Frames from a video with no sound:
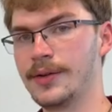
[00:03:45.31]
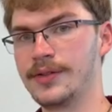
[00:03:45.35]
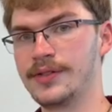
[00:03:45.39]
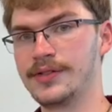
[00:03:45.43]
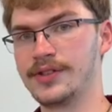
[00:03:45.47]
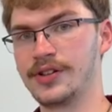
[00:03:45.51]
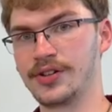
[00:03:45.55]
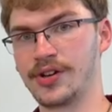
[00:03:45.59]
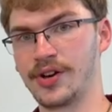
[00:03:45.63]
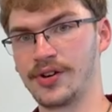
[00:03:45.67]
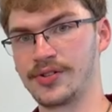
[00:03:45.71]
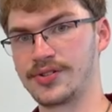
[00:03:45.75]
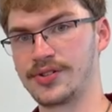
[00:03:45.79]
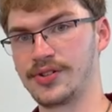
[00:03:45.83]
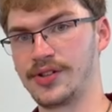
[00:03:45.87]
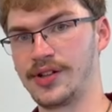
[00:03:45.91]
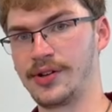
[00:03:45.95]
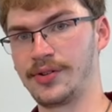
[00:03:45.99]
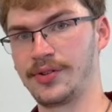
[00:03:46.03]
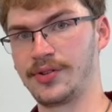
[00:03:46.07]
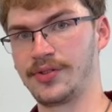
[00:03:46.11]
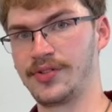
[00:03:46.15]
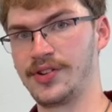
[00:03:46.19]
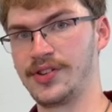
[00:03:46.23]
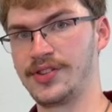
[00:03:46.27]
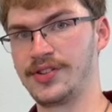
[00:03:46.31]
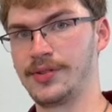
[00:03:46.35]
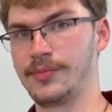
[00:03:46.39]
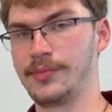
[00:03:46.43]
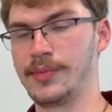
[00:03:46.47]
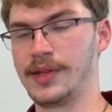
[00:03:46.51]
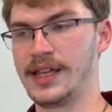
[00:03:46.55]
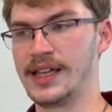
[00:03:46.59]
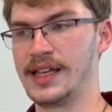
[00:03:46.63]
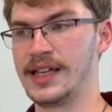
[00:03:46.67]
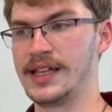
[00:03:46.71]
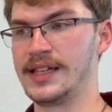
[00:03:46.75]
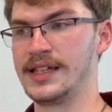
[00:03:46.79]
The Gertzel algorithm
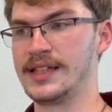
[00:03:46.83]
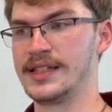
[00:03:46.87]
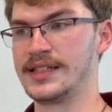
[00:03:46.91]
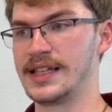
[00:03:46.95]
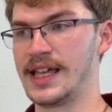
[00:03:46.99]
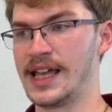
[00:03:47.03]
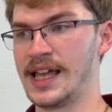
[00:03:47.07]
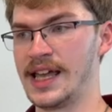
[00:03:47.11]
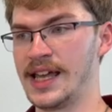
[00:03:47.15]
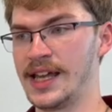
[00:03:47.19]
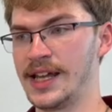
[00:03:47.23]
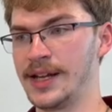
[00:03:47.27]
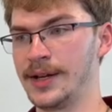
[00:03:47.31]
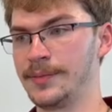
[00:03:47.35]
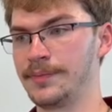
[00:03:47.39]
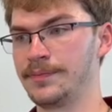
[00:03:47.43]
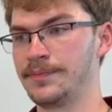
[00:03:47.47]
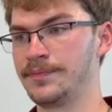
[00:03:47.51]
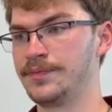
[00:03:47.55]
is a